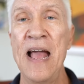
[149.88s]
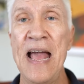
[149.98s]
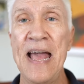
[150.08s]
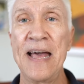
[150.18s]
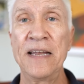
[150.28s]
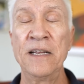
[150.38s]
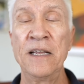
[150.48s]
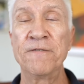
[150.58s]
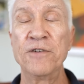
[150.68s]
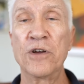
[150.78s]
And
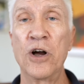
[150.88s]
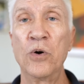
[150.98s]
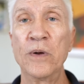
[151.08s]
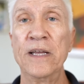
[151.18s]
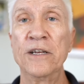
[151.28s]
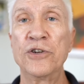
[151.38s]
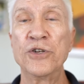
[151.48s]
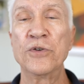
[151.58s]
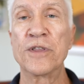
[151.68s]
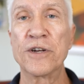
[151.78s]
if you go
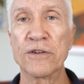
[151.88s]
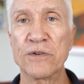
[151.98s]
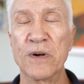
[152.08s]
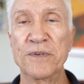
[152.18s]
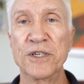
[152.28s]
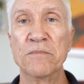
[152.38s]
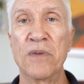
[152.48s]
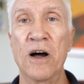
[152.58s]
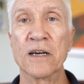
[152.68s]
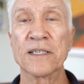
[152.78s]
into the description
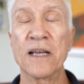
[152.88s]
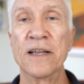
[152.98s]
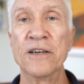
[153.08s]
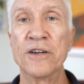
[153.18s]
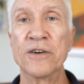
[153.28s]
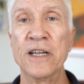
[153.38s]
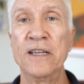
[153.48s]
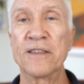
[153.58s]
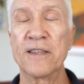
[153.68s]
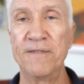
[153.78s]
box
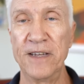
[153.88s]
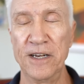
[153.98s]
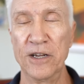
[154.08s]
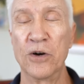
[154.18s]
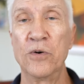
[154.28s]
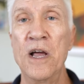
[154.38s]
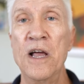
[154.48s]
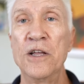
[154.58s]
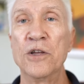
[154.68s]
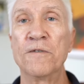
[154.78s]
underneath the video,
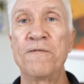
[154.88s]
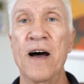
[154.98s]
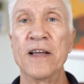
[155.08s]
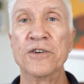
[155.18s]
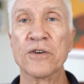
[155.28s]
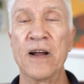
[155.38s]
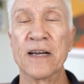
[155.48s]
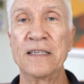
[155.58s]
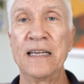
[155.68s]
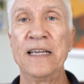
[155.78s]
you'll find
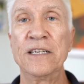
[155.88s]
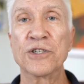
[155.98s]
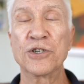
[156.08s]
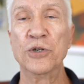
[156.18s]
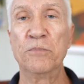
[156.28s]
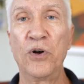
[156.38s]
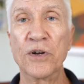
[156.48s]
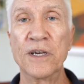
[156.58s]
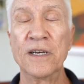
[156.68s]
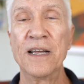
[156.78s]
direct links to
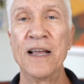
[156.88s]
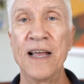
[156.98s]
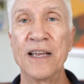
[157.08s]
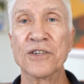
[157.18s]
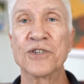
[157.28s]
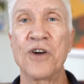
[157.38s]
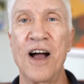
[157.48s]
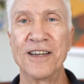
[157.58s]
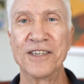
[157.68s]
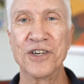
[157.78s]
book an
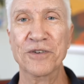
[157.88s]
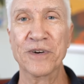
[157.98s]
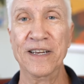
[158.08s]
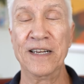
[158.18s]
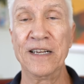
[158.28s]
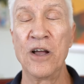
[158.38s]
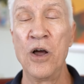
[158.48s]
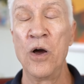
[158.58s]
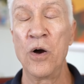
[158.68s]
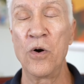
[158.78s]
astrology reading
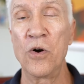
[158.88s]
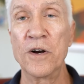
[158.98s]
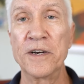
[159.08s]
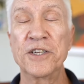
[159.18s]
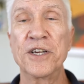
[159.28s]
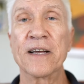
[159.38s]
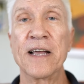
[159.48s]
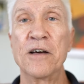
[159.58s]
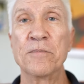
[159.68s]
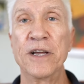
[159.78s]
or to check
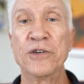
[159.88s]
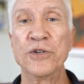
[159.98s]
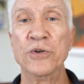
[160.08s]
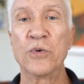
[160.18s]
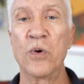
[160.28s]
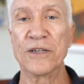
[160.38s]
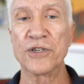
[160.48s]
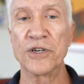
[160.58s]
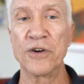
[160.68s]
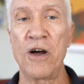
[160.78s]
out my
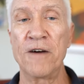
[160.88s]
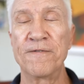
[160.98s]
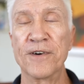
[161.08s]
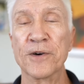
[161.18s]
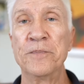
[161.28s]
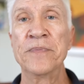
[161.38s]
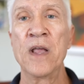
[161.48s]
2-question offer.